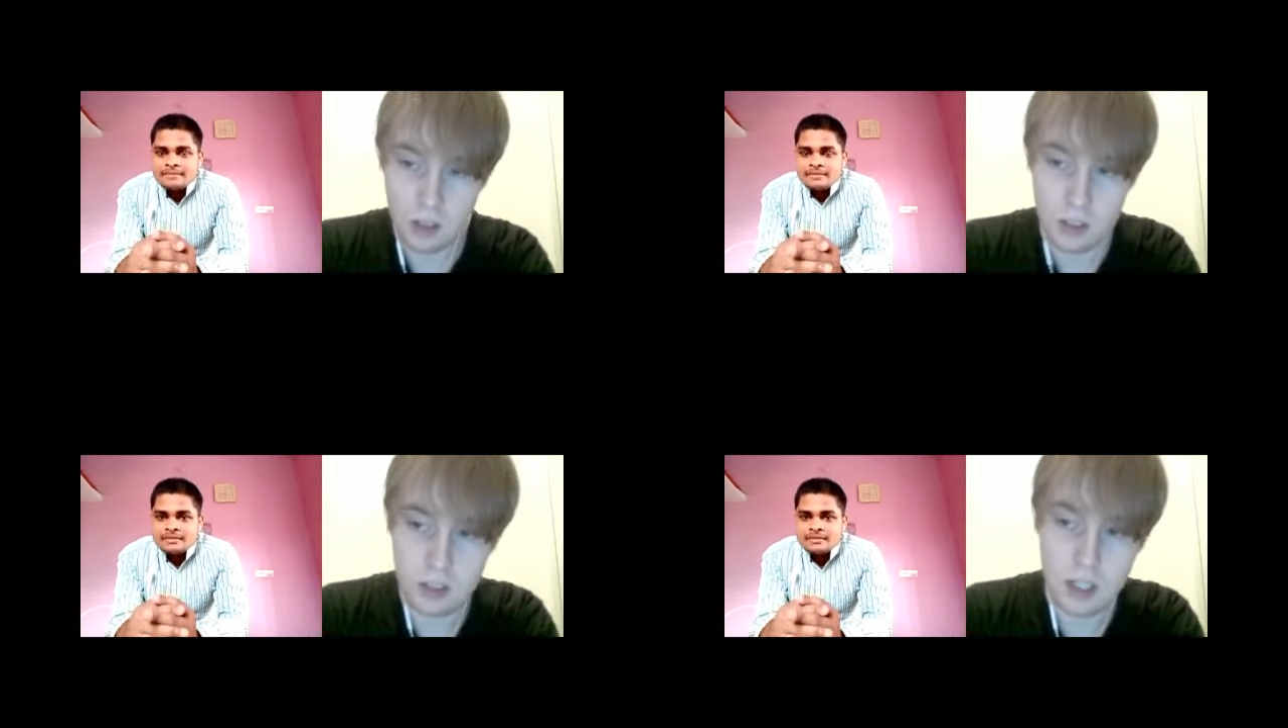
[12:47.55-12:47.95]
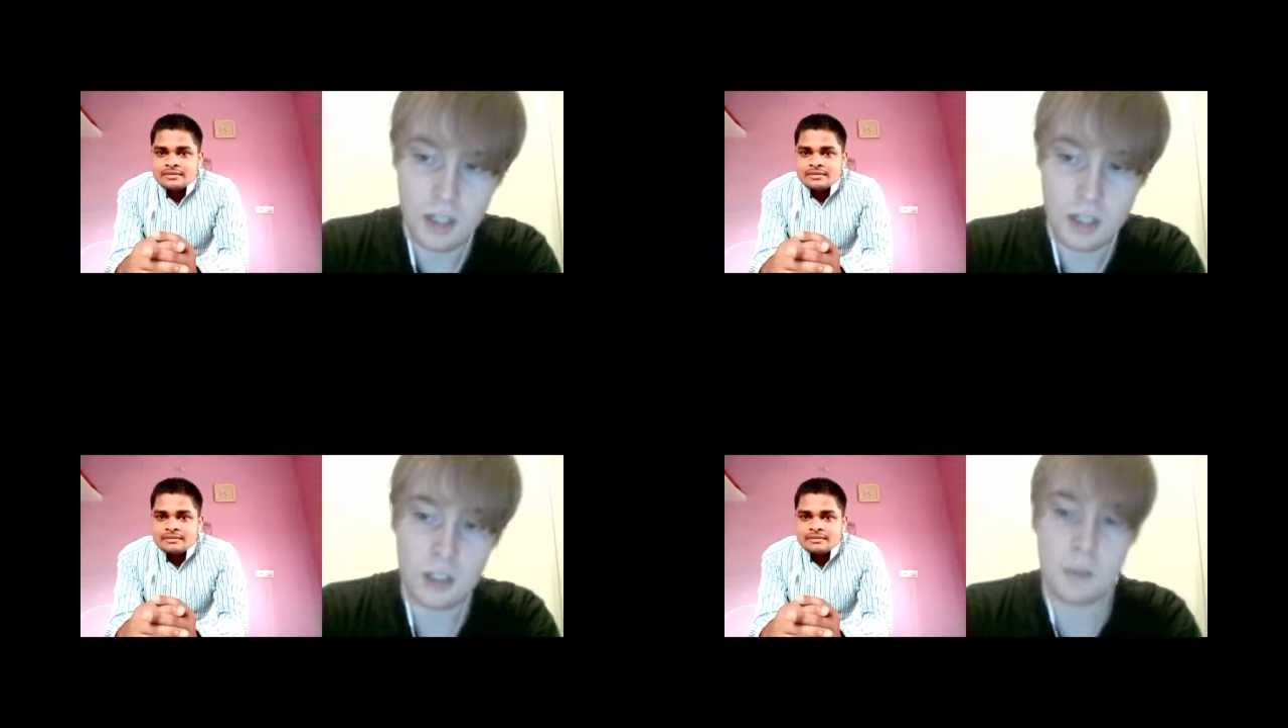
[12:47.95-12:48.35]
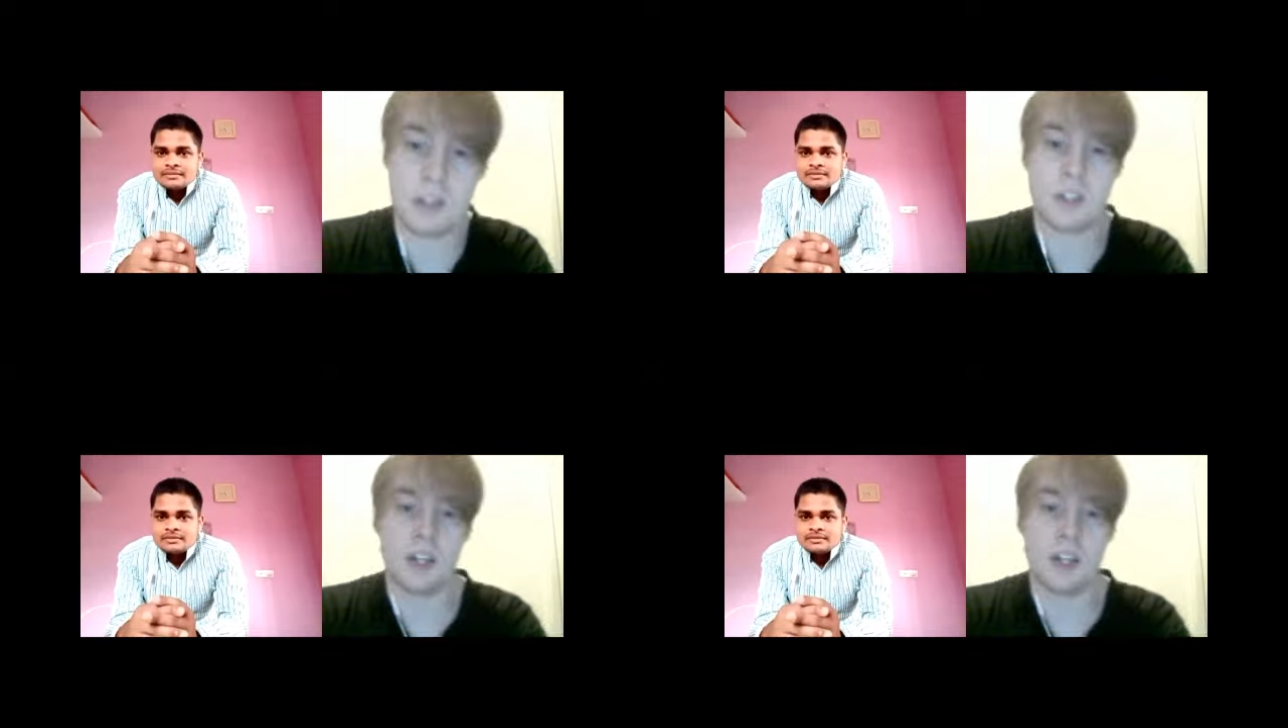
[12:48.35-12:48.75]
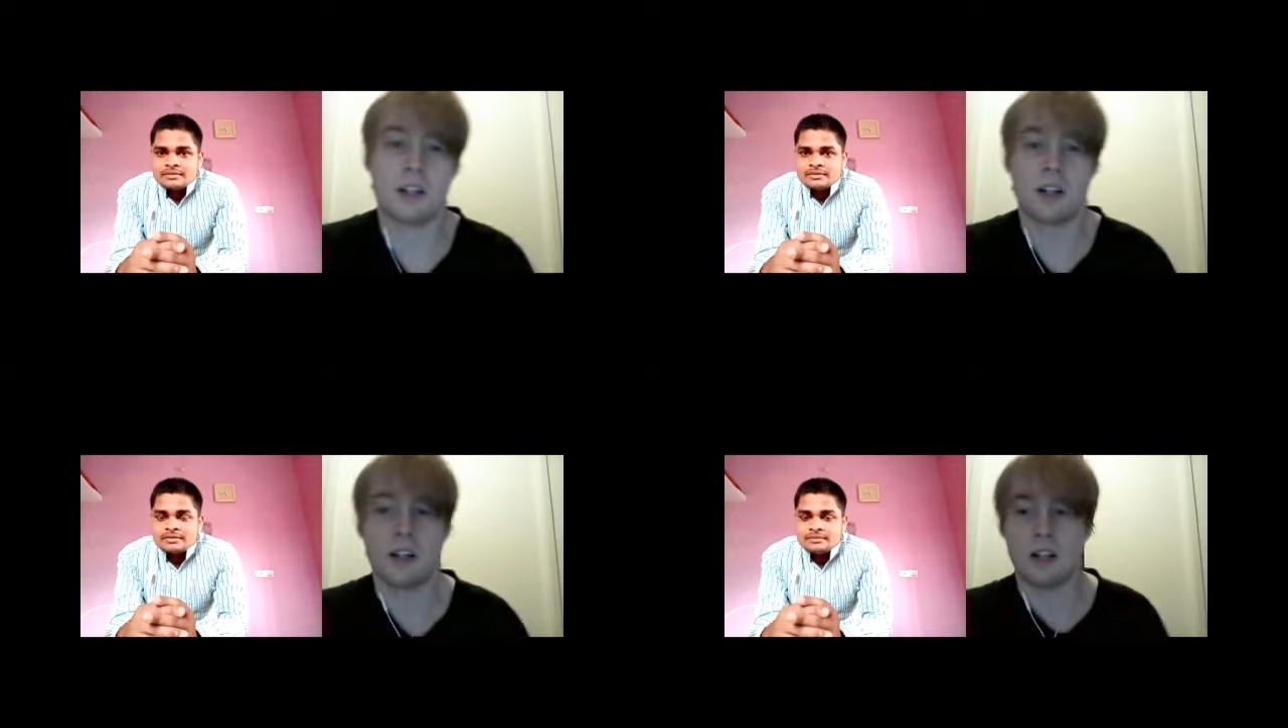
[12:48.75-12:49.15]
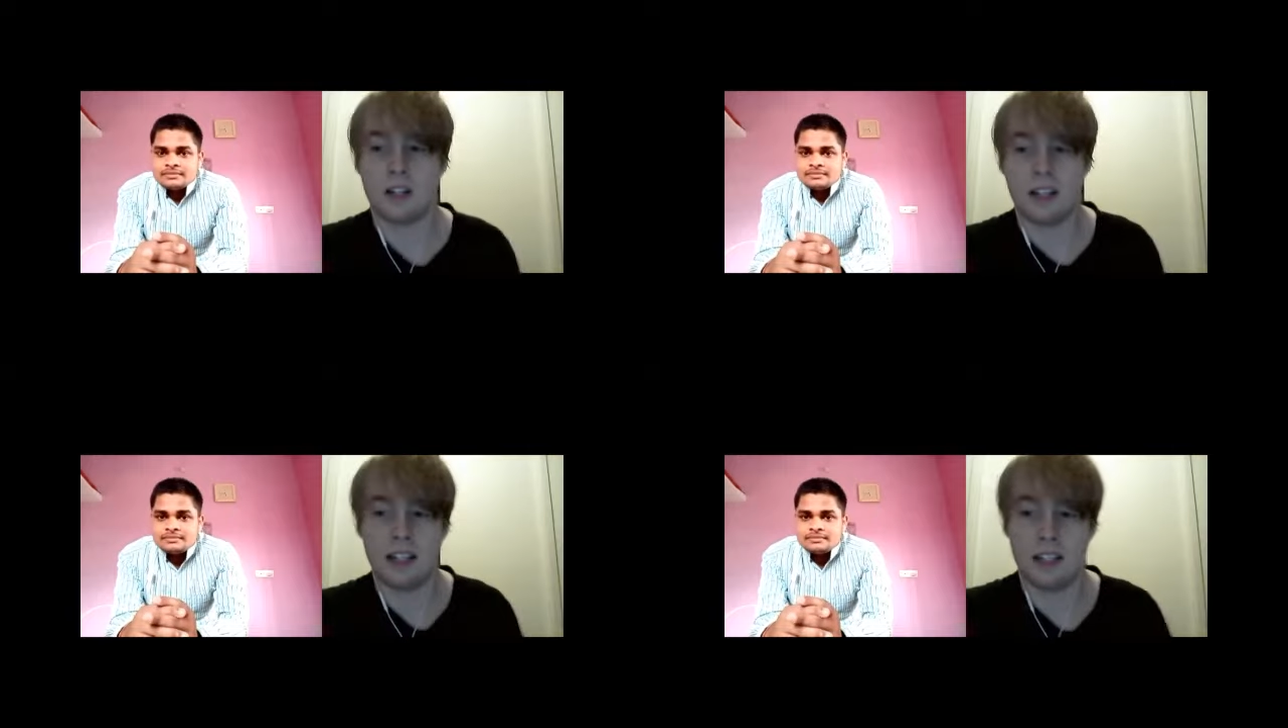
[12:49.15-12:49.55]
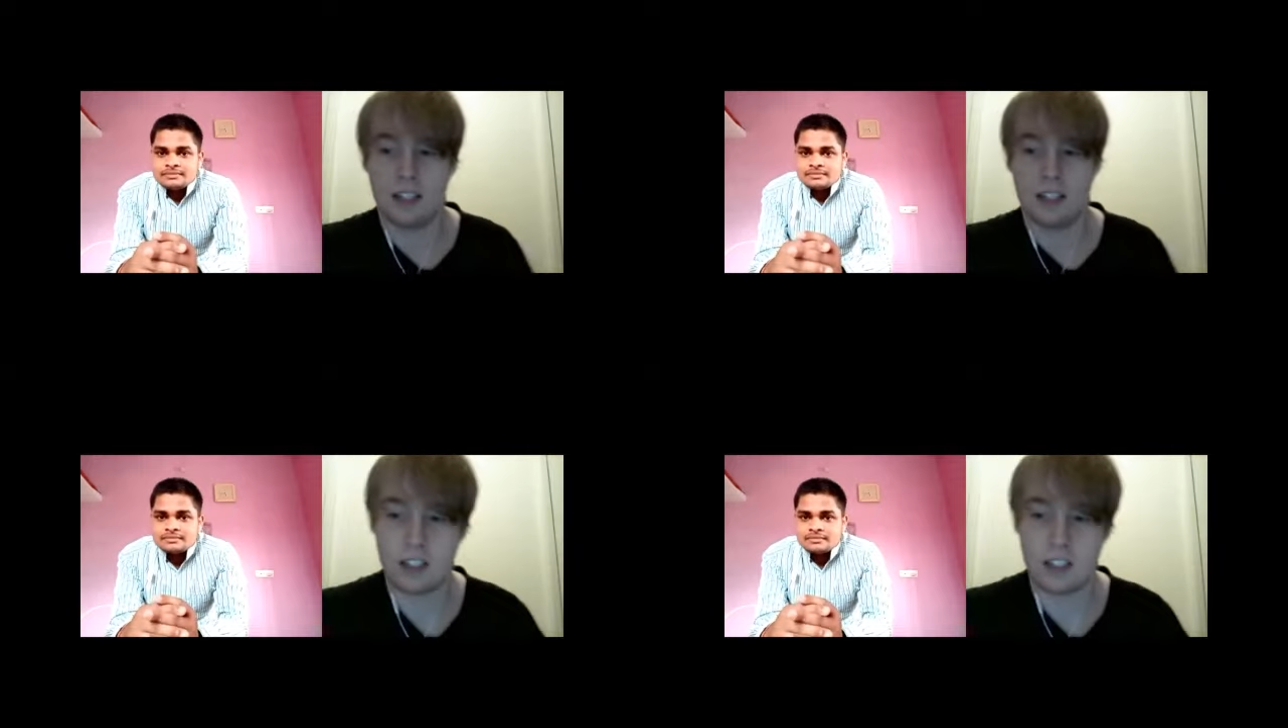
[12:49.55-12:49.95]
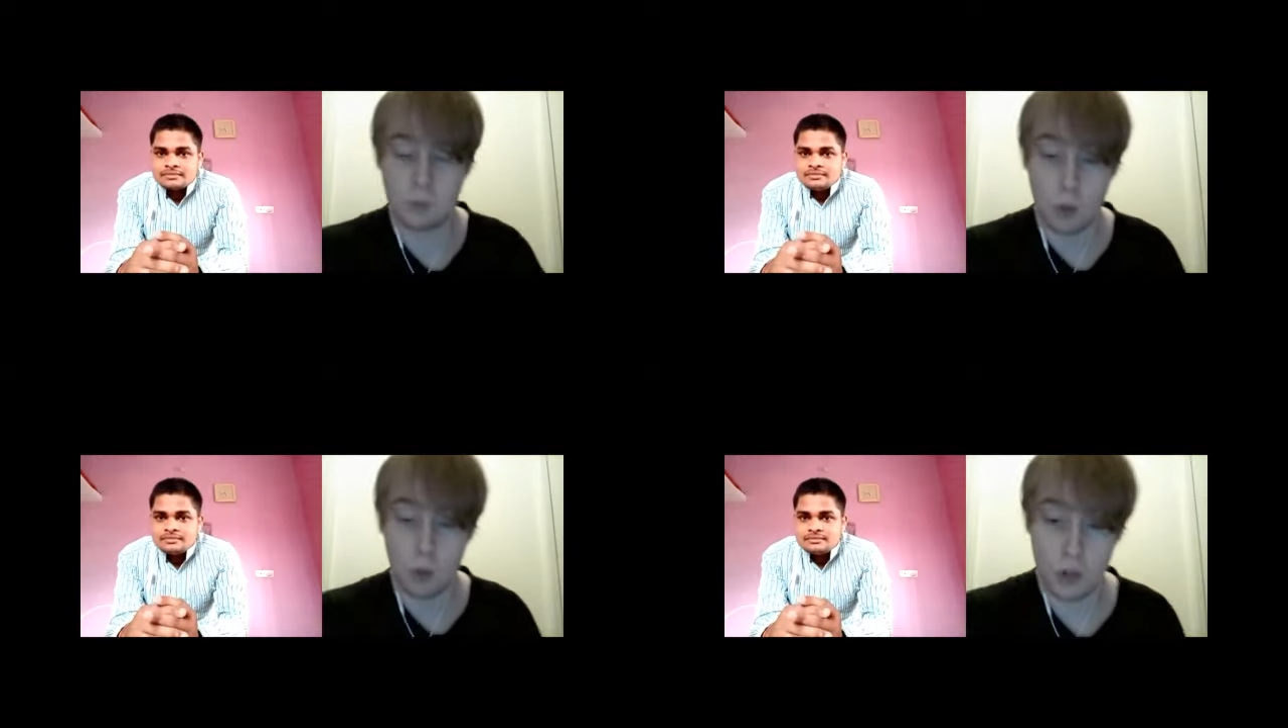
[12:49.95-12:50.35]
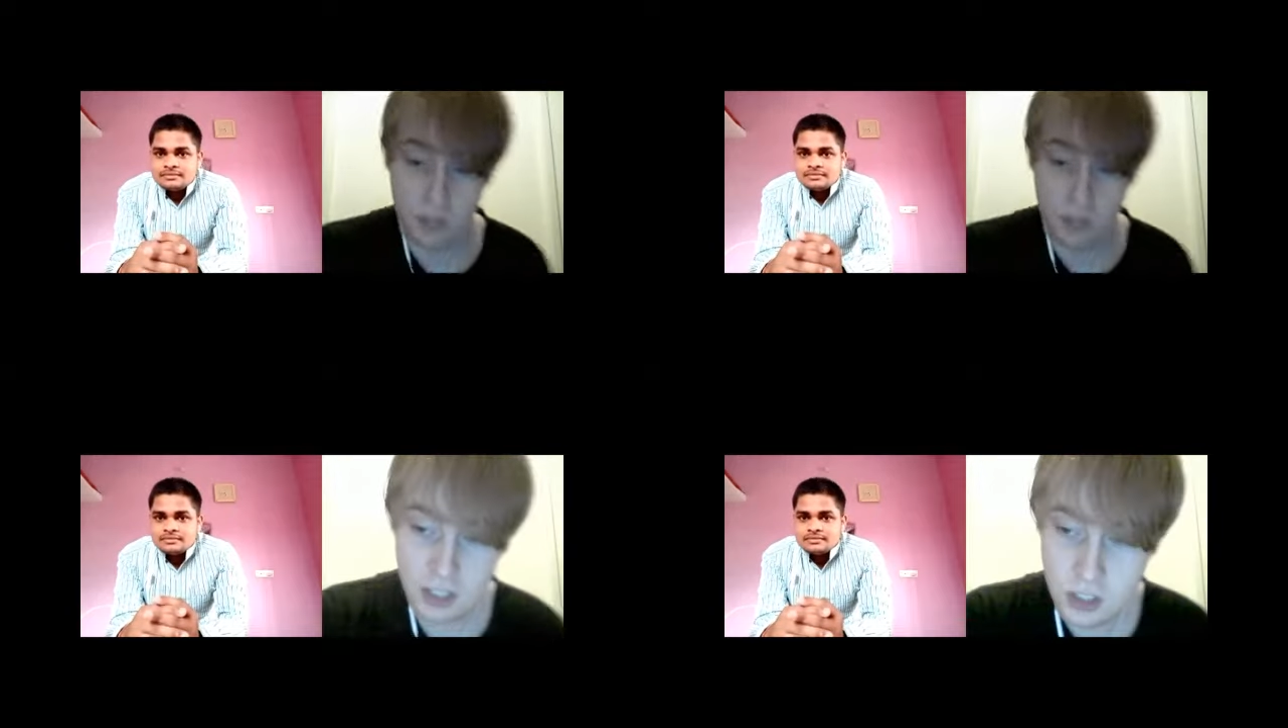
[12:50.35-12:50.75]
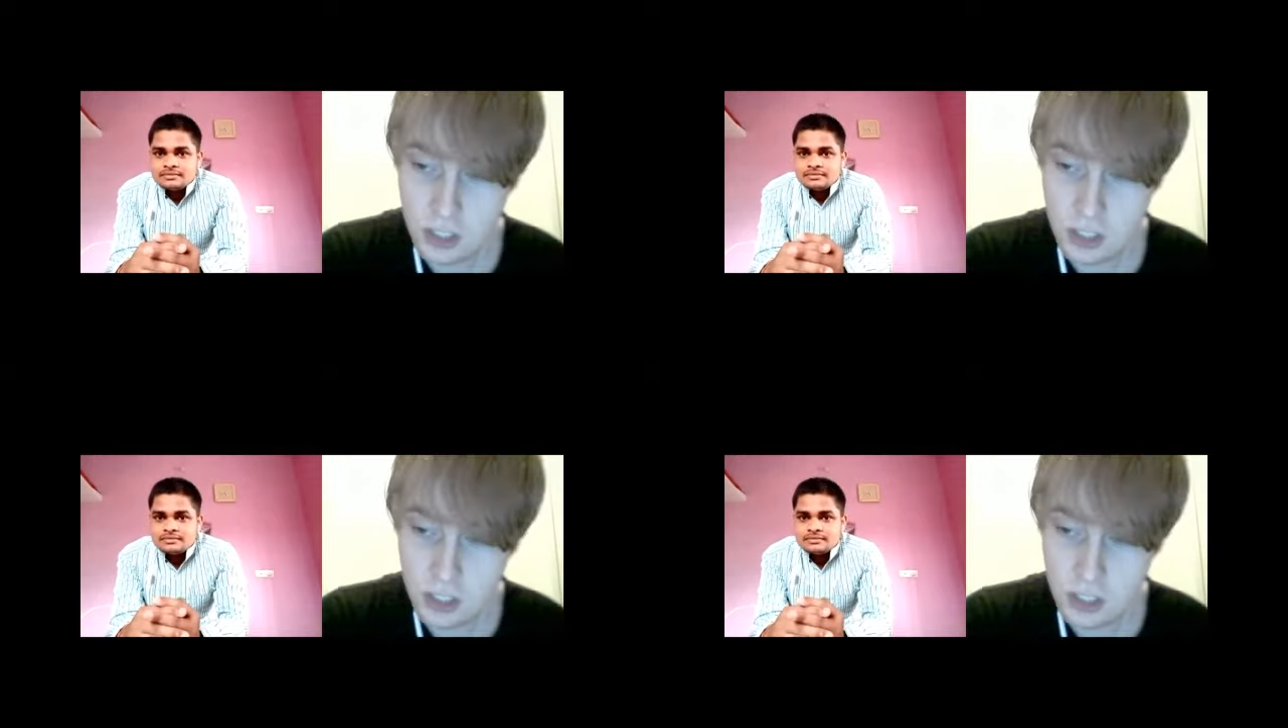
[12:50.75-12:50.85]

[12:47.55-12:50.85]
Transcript: Yeah, I think you mean like uh, there's more advantages.